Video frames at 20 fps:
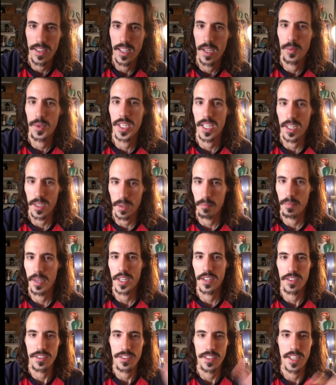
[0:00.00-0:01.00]
and then we get a
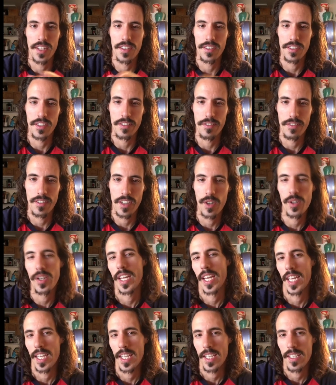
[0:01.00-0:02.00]
better sense of,
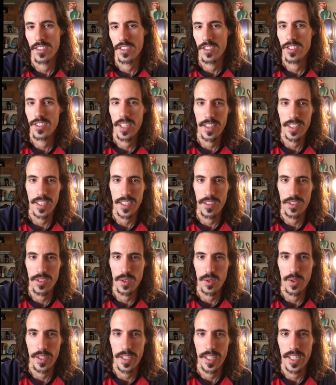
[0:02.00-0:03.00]
okay, he's just telling a
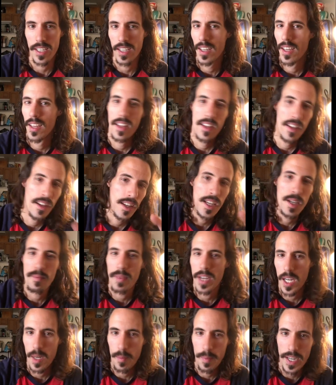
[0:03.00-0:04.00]
story. It
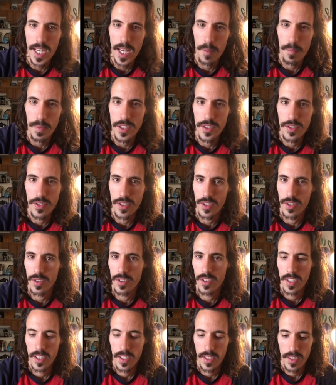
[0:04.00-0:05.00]
may or may not be
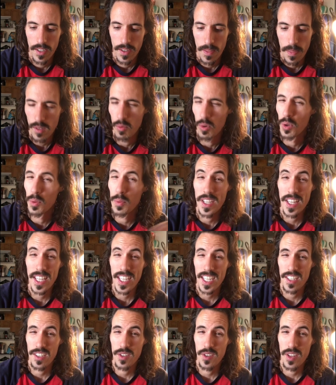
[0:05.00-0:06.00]
true. One way they
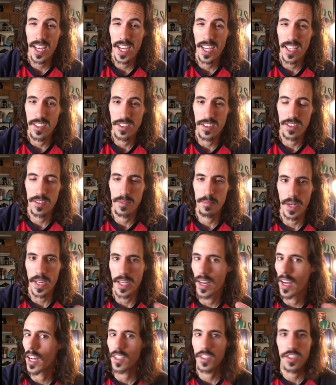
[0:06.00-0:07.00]
could do that is just by
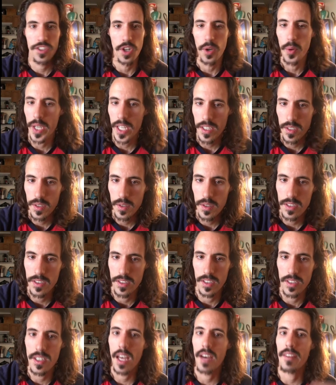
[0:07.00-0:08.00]
not showing it to us,
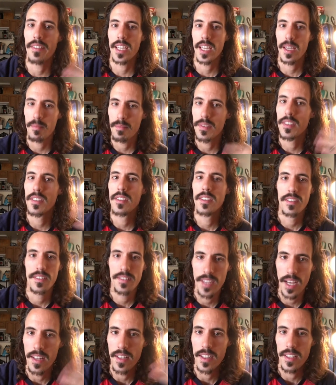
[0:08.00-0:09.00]
just having him
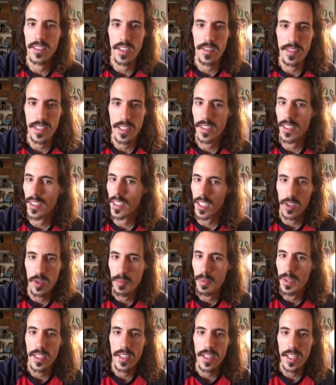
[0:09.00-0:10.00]
tell us everything. It
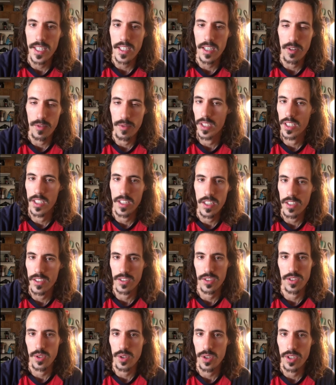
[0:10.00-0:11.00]
would be like a really long
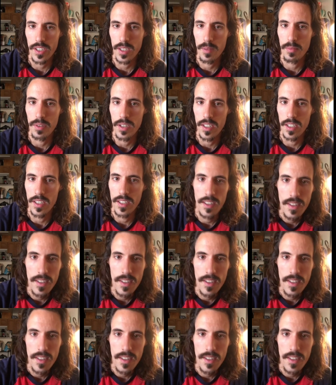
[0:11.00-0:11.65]
story, but